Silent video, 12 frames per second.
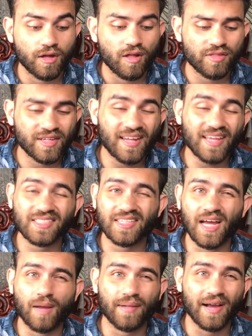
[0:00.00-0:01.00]
The next
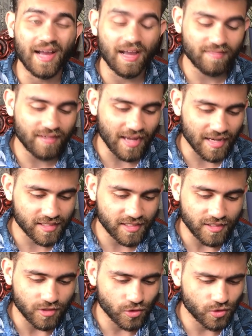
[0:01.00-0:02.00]
app I haven't actually
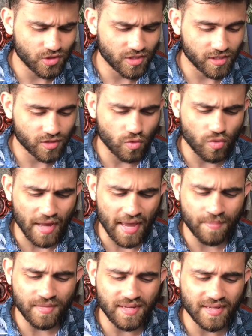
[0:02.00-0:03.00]
used. It's called
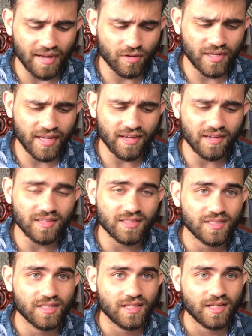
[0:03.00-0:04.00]
MDCalc,
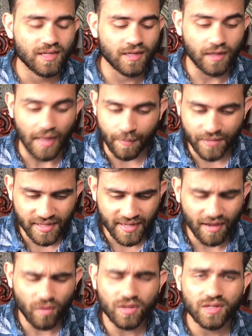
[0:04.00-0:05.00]
and
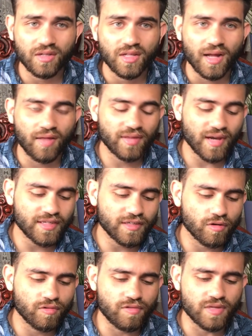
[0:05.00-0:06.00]
the idea
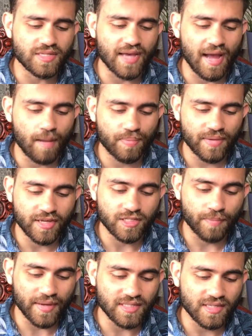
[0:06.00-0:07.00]
of this app is
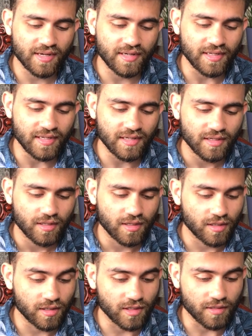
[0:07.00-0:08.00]
basically,
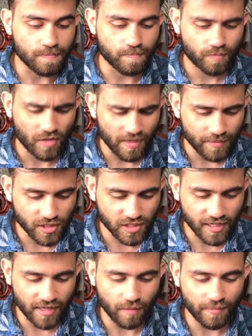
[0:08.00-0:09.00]
let me just
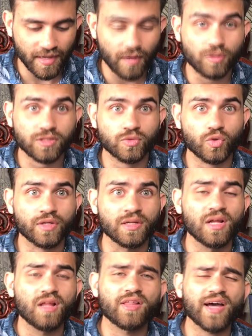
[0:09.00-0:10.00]
sign up now whilst I'm talking.
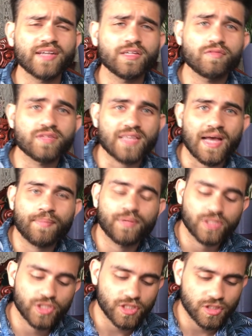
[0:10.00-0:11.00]
The idea of this app
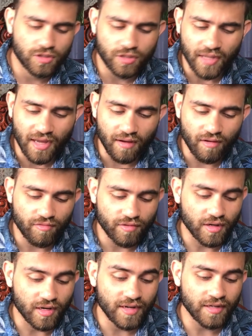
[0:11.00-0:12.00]
is just to have
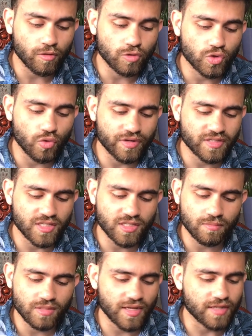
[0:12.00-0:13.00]
clinical scoring
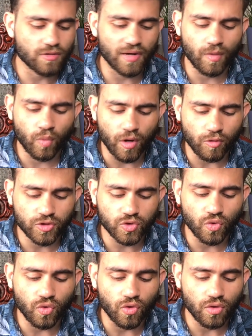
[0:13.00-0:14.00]
systems there, so like Well
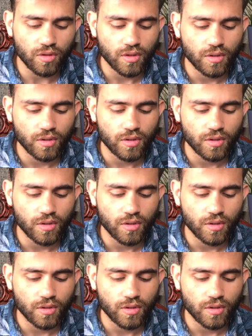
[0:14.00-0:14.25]
Score